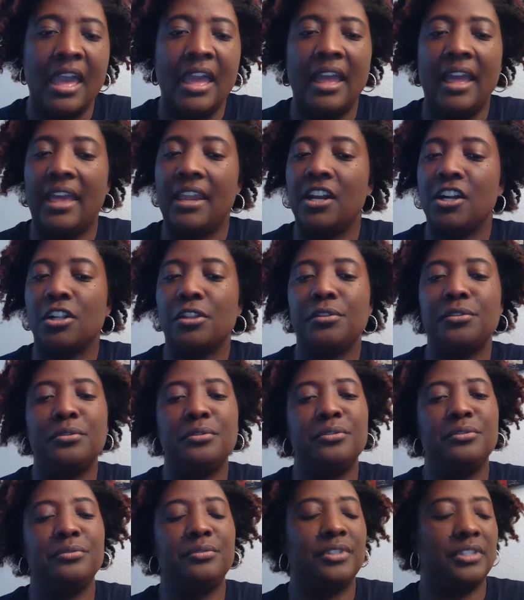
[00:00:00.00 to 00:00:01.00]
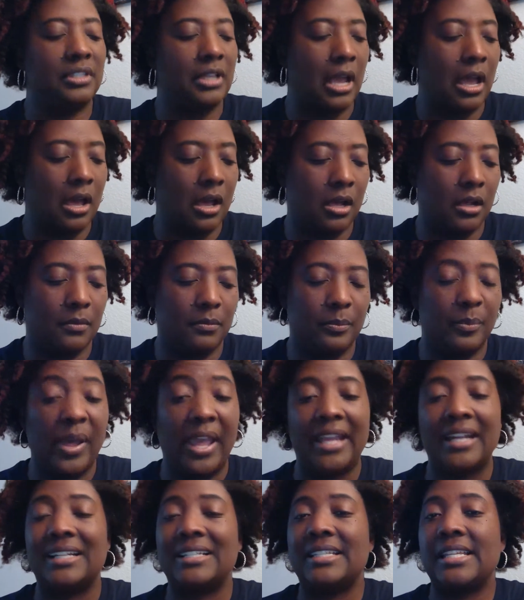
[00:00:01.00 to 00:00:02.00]
It includes
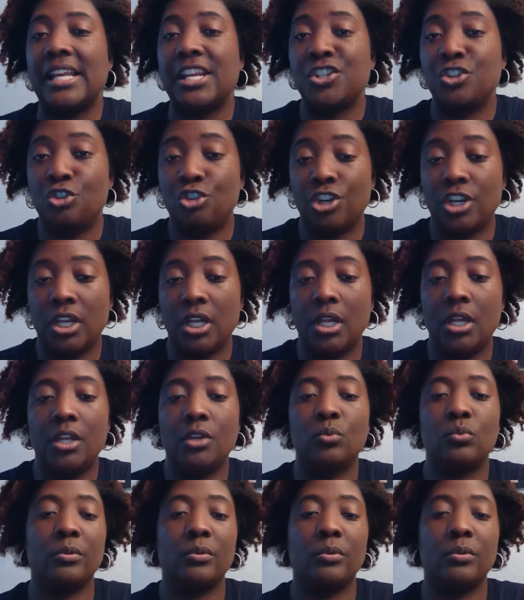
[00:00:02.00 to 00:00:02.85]
paying attention,